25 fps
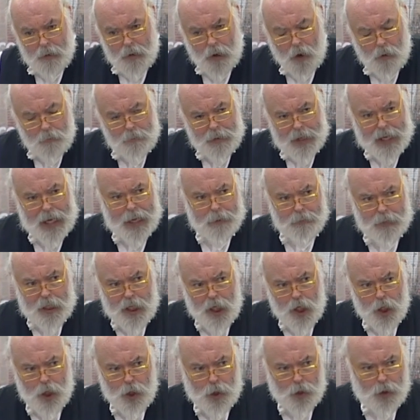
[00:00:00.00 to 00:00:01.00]
On
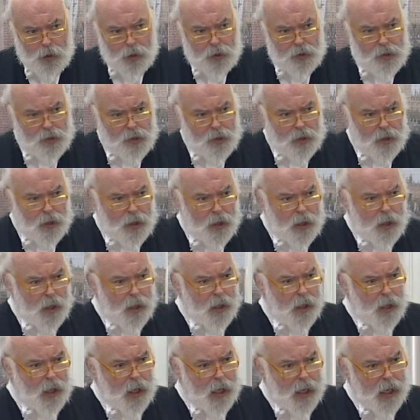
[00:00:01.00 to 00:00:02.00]
PMQs,
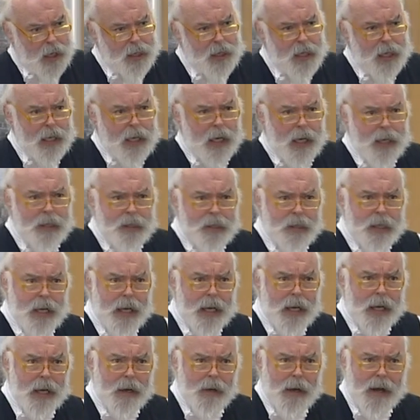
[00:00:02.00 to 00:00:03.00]
I think I'd
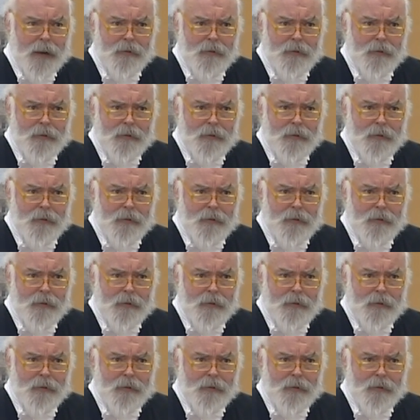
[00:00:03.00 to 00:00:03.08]
say uh,